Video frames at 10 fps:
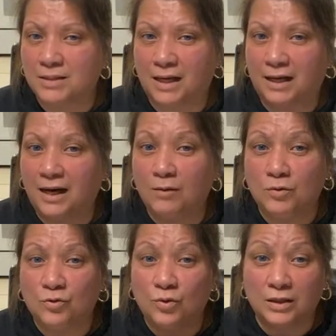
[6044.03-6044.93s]
Like I
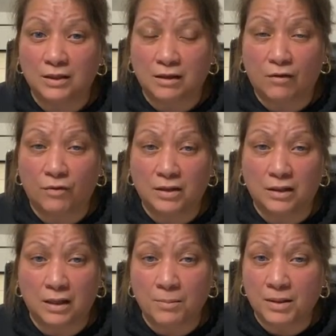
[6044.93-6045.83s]
was really loving the
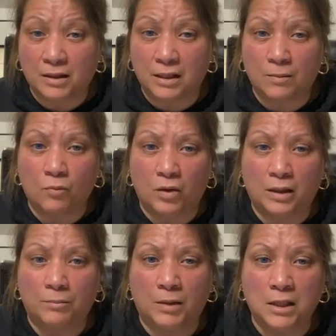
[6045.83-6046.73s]
lemon theme
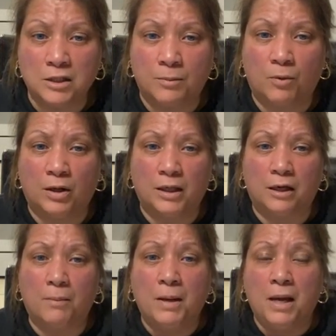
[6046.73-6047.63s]
when Melissa brought it
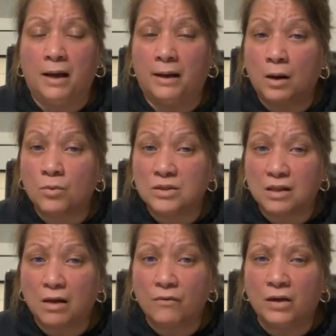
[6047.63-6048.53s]
up, and I was
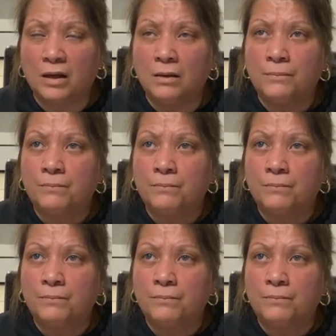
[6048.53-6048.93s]
loving